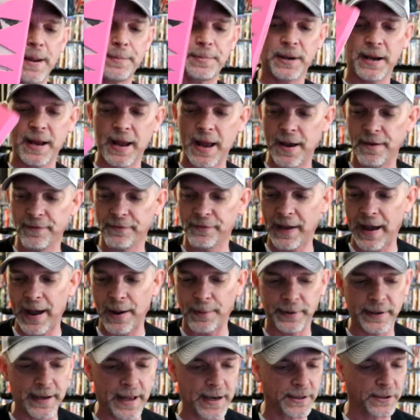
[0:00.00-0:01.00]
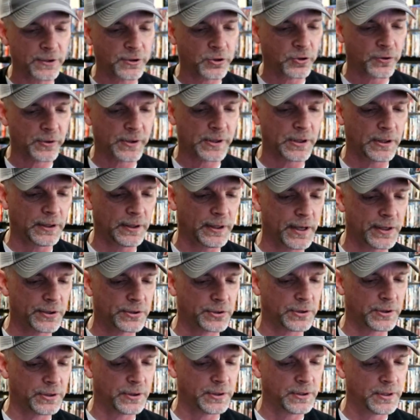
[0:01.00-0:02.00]
happy to have that one added to the
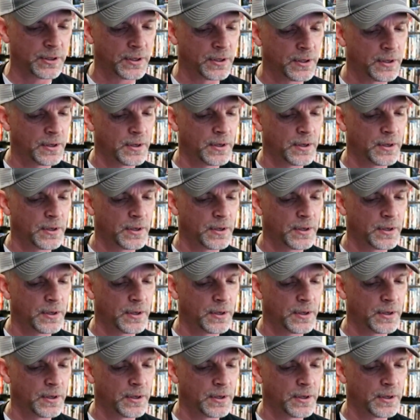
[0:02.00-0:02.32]
collection.